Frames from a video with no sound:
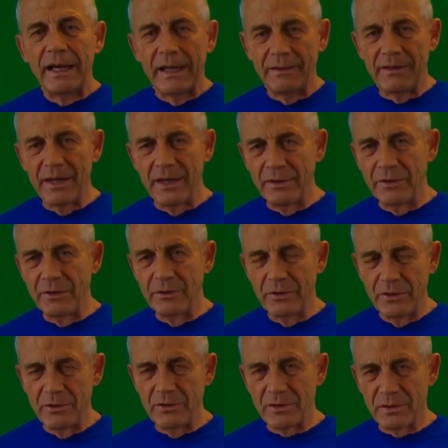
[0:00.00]
and then you
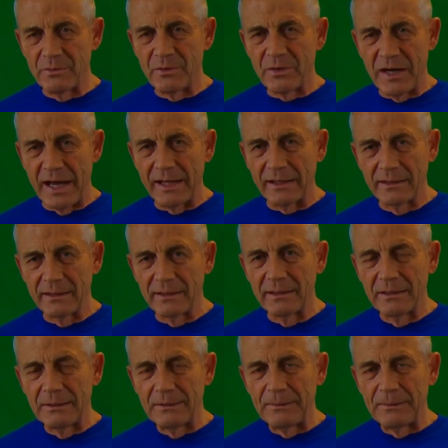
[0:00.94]
do subtracting.